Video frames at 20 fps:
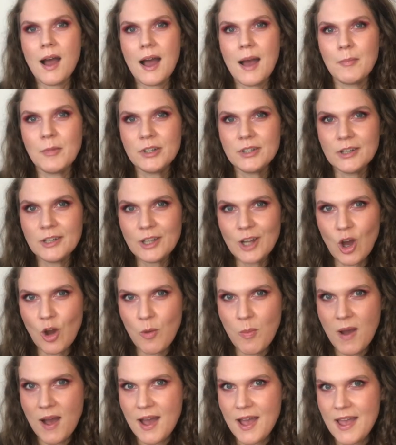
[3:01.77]
I'm on a
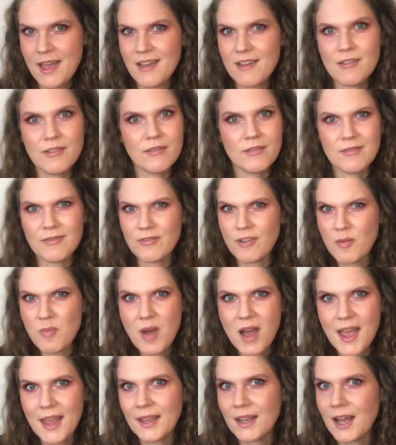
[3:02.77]
no-buy for
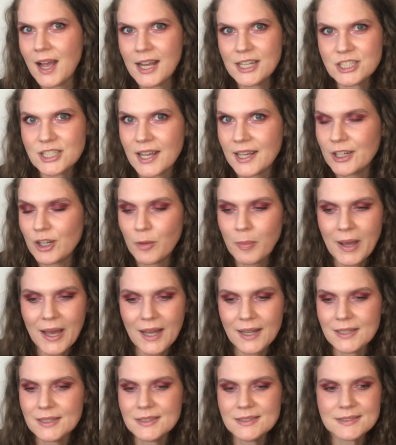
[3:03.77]
buying eyeshadow
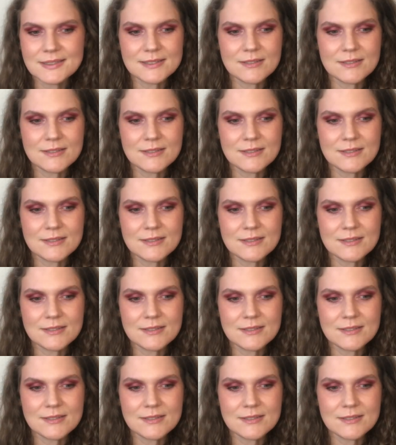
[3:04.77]
palettes